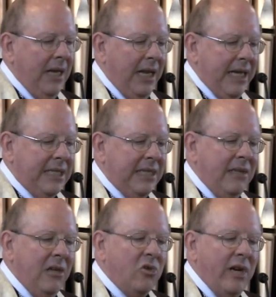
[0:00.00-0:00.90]
Less
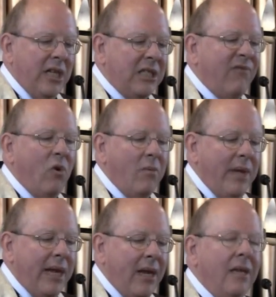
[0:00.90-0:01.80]
than the
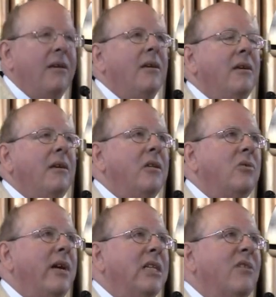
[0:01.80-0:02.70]
transforming,
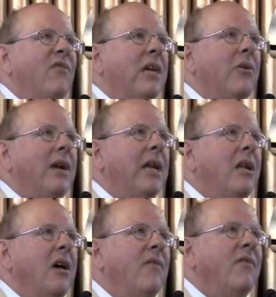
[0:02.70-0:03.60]
transfiguring
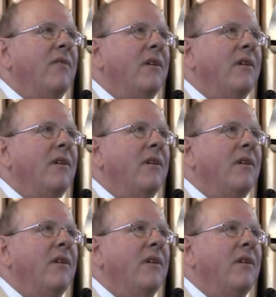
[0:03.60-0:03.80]
love